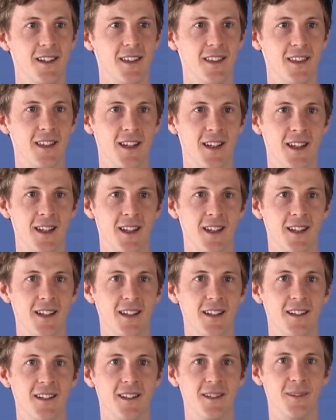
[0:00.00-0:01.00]

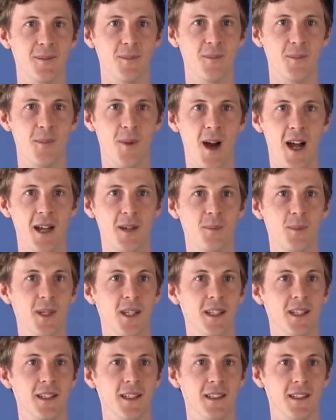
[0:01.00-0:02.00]
There might
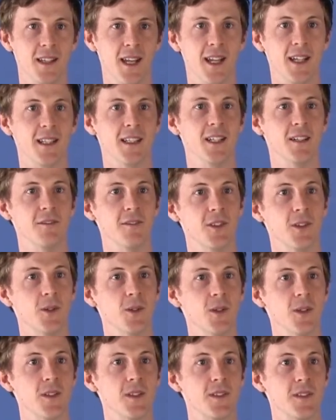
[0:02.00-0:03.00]
be negative
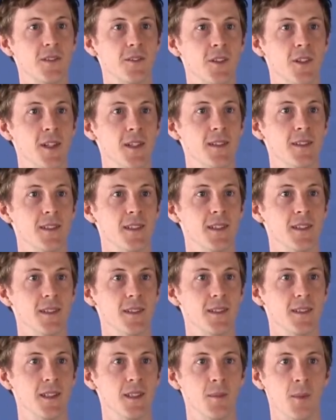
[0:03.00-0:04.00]
thoughts, for
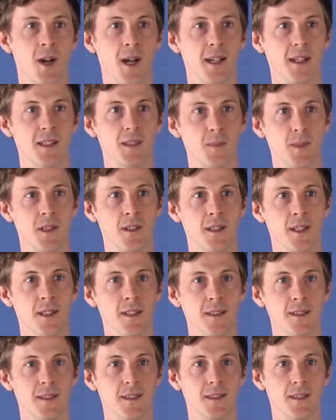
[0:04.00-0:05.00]
instance, in my
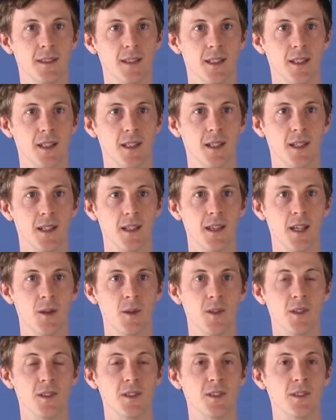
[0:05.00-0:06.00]
experience. There
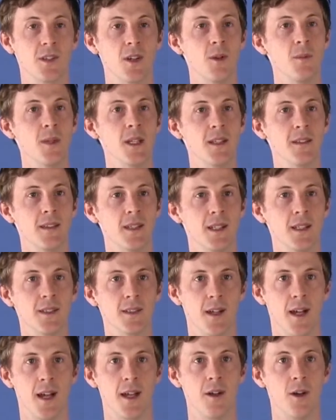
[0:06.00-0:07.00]
was so many
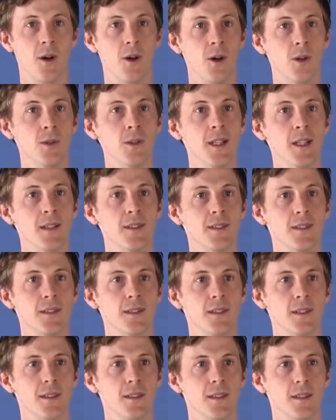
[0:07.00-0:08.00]
things, I had a whole list
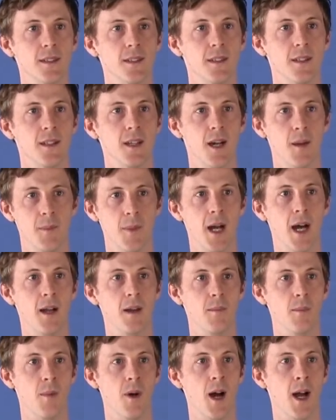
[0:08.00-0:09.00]

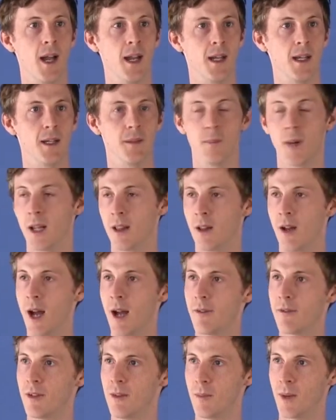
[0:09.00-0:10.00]
about my, my
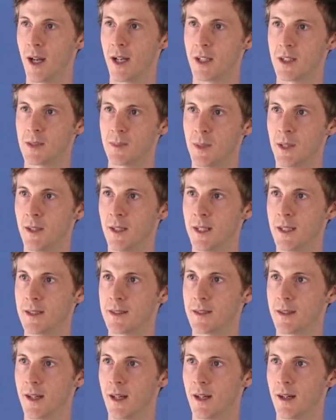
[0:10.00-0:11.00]
life and my
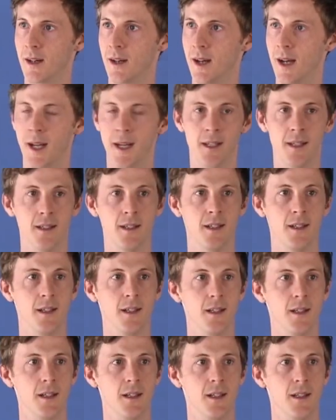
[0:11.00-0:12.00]
experience that I
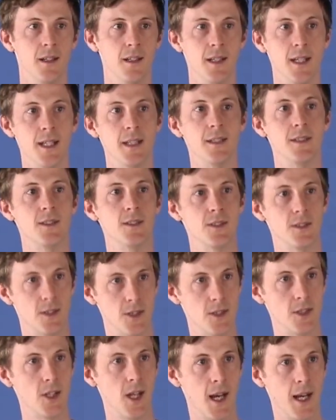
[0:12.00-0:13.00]
needed
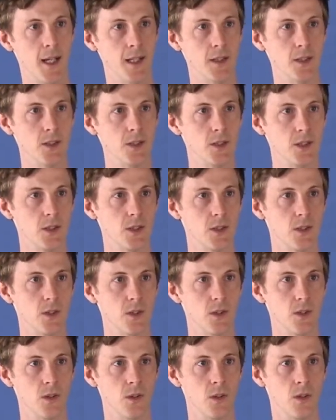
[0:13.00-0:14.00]
to change
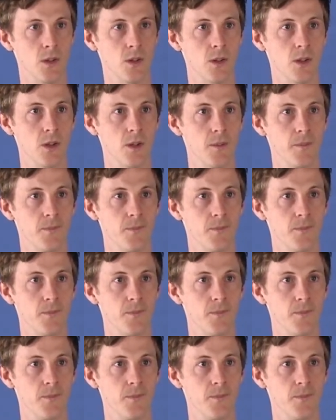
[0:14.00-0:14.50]
or